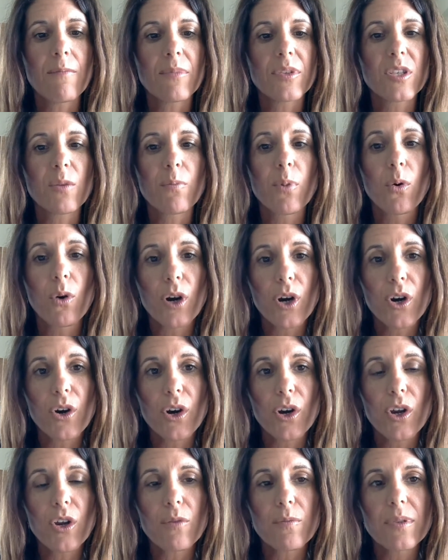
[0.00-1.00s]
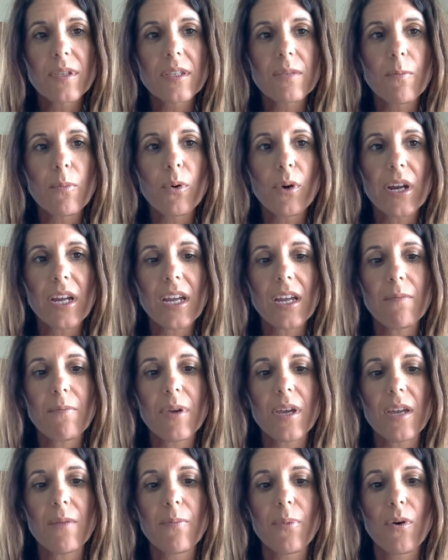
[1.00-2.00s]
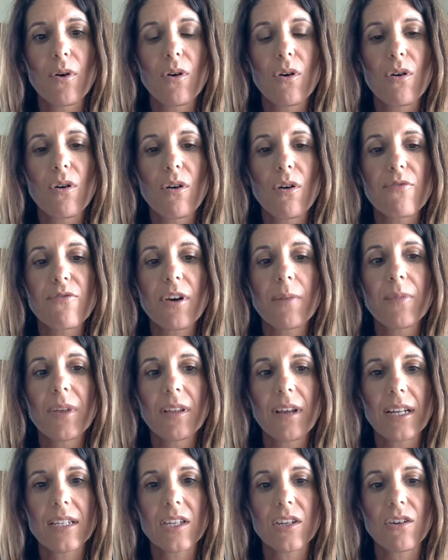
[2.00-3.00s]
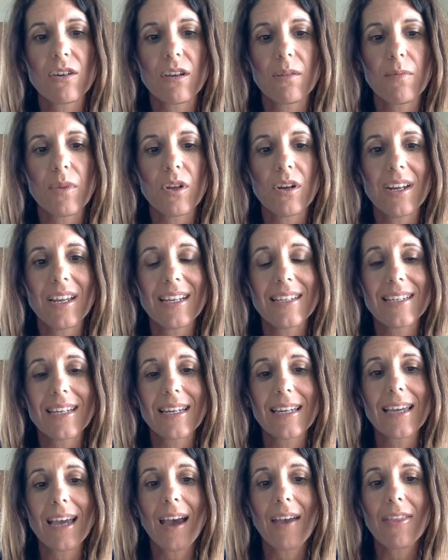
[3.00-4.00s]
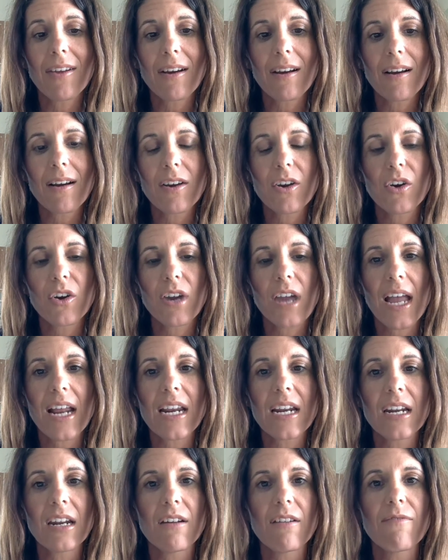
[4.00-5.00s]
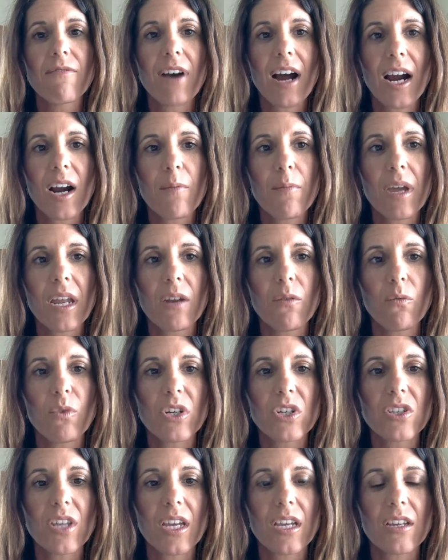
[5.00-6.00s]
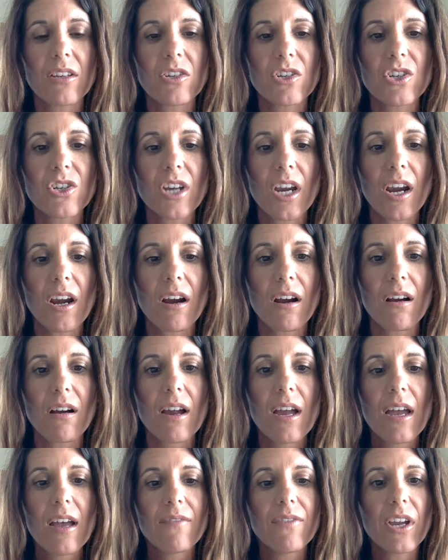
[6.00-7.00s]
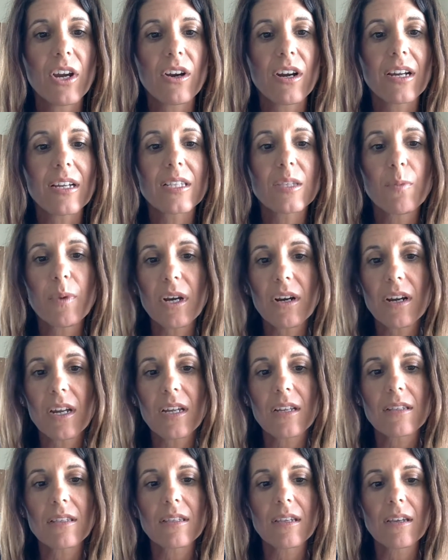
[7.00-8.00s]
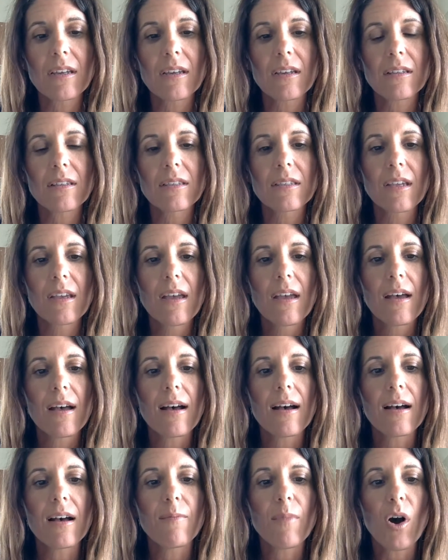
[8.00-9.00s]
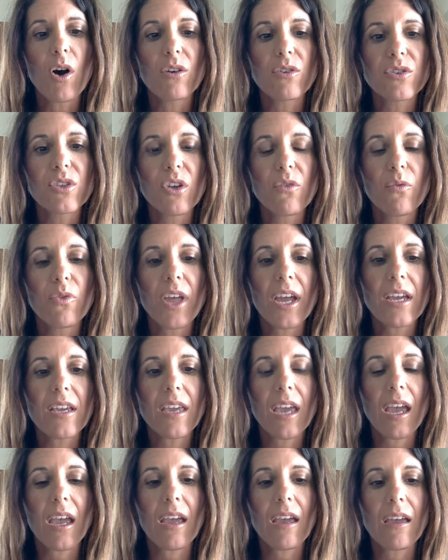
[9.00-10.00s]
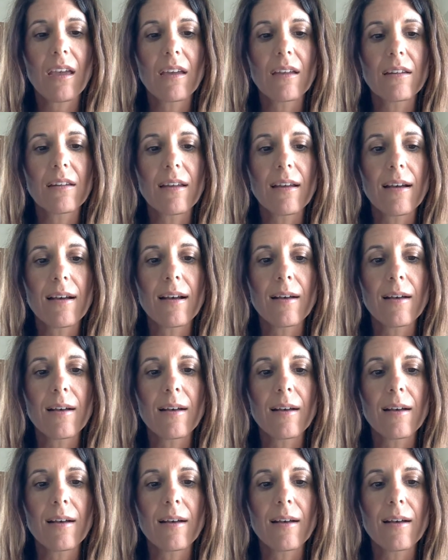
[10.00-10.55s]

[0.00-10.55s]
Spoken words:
support groups, bringing people from the Latino community together and creating an environment in which they can share their experiences. Also, they can